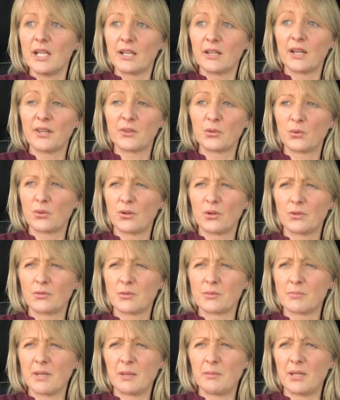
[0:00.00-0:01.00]
I thought God
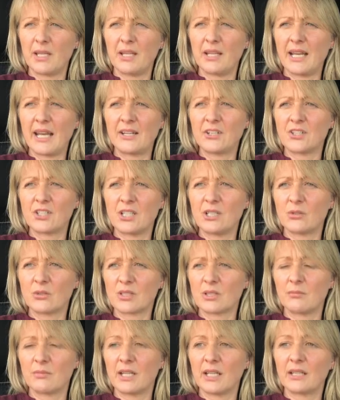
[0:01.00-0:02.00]
was maybe an energy or
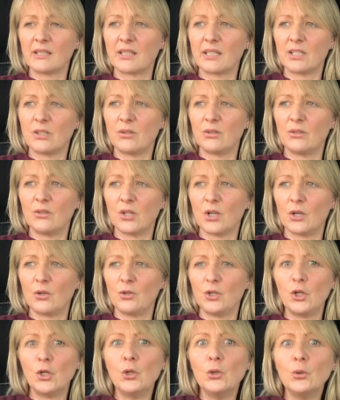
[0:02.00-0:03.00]
something that you
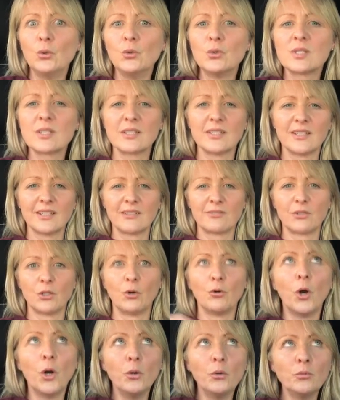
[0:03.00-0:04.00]
use for
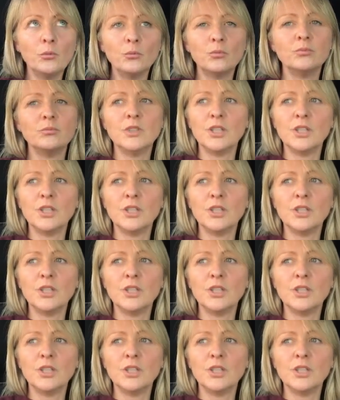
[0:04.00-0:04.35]
your own,